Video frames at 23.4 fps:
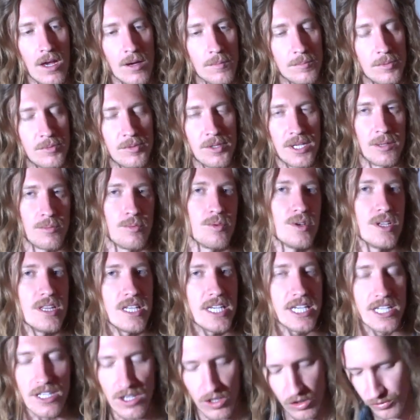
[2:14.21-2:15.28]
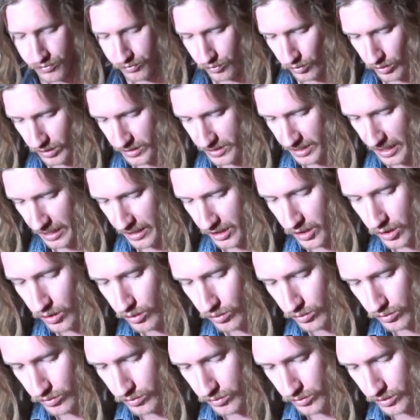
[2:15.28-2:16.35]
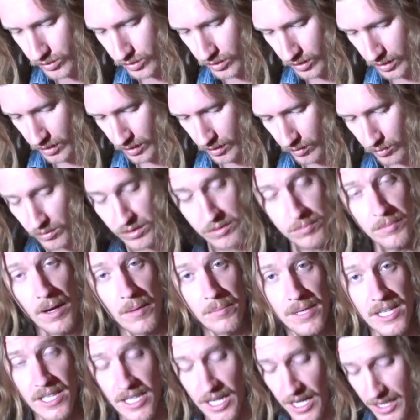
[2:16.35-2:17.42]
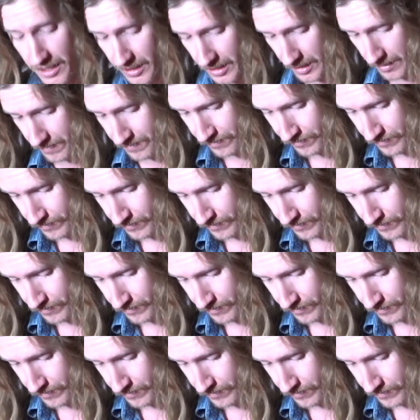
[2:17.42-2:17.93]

But what I really go for is I use, with my P90,